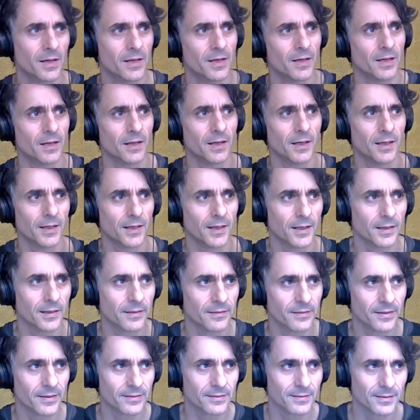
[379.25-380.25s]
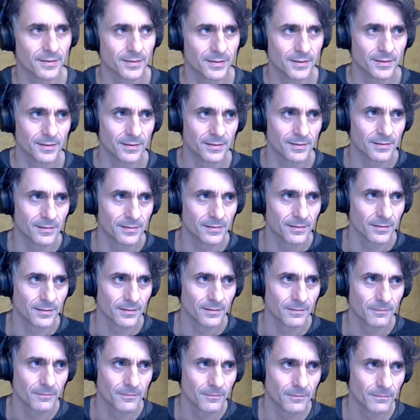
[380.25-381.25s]
That is,
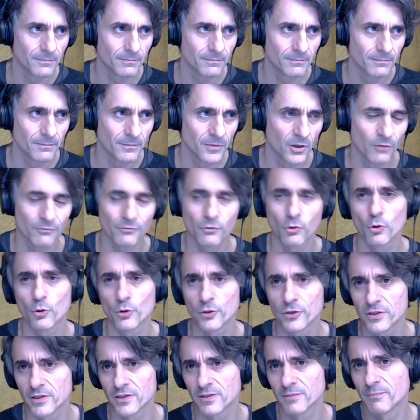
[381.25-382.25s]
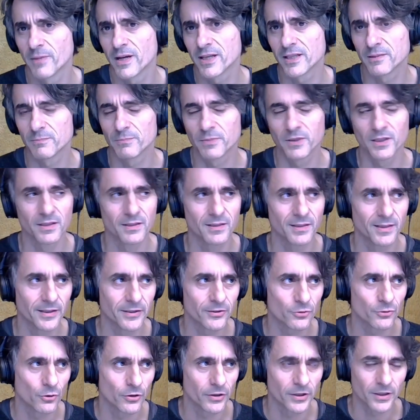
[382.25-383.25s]
of course, it must be an
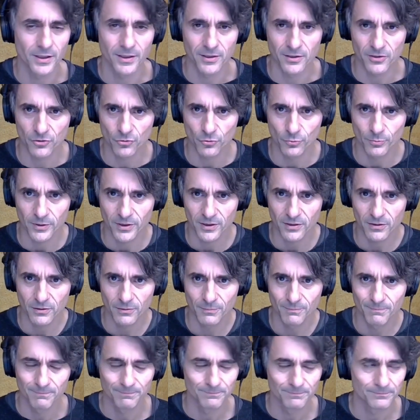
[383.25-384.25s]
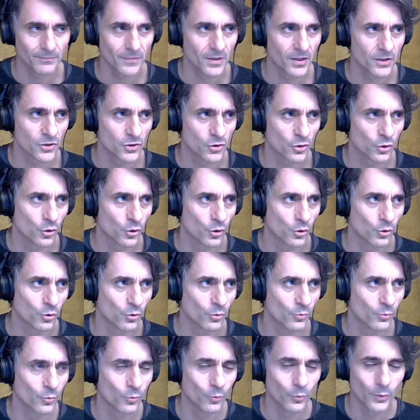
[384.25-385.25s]
electronic instrument, so
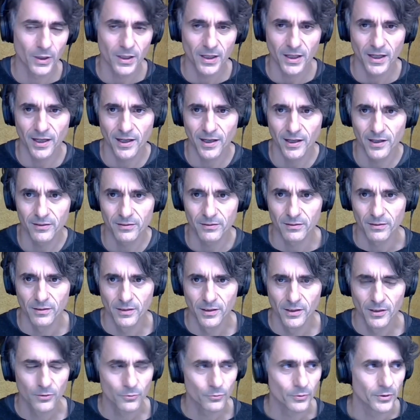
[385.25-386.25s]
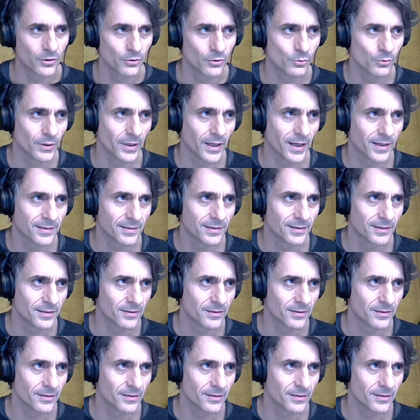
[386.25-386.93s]
we can retune nicely.